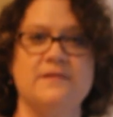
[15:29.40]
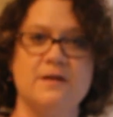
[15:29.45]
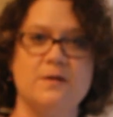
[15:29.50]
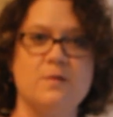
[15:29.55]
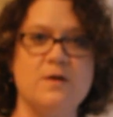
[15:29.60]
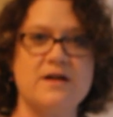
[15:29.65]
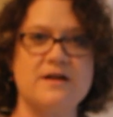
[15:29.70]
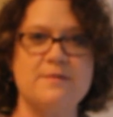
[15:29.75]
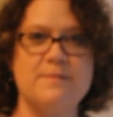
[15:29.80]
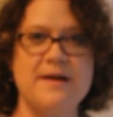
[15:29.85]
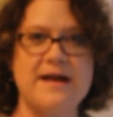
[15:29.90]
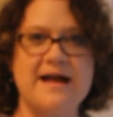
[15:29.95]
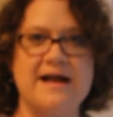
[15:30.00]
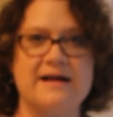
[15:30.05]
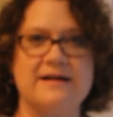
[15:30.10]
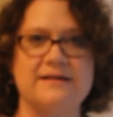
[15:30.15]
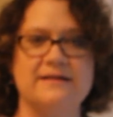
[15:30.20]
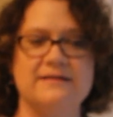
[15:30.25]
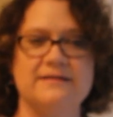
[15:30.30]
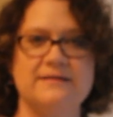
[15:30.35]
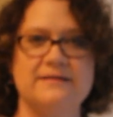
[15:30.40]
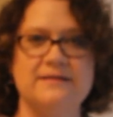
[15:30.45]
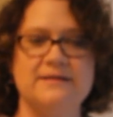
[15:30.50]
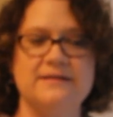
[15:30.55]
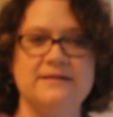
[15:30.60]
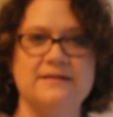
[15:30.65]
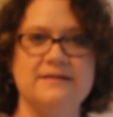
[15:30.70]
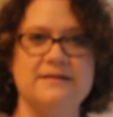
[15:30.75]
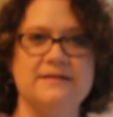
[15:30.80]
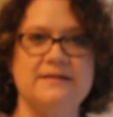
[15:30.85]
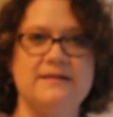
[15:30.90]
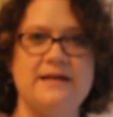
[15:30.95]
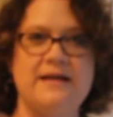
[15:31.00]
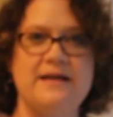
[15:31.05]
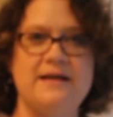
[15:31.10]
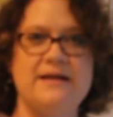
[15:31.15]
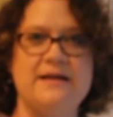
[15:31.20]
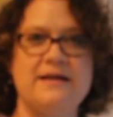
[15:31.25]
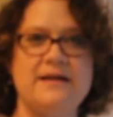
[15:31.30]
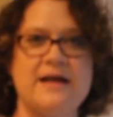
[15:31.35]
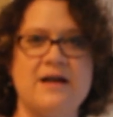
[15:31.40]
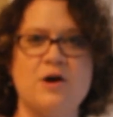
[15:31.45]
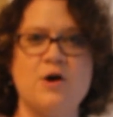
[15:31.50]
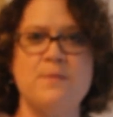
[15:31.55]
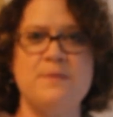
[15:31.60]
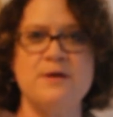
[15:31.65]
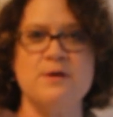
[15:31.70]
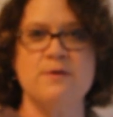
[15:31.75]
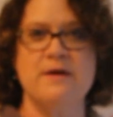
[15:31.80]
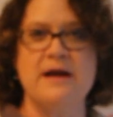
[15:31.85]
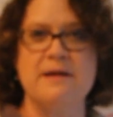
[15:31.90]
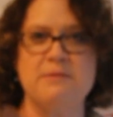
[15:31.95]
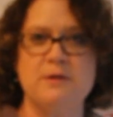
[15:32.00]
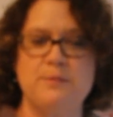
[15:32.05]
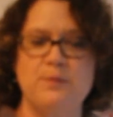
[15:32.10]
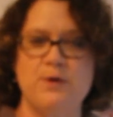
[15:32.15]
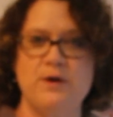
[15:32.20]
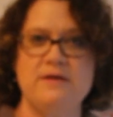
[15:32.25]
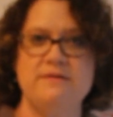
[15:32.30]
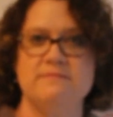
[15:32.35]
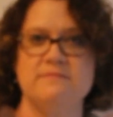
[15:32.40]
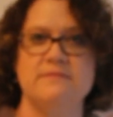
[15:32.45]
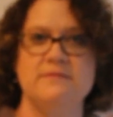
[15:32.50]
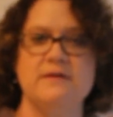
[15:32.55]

Welcome back. I hope you were able to put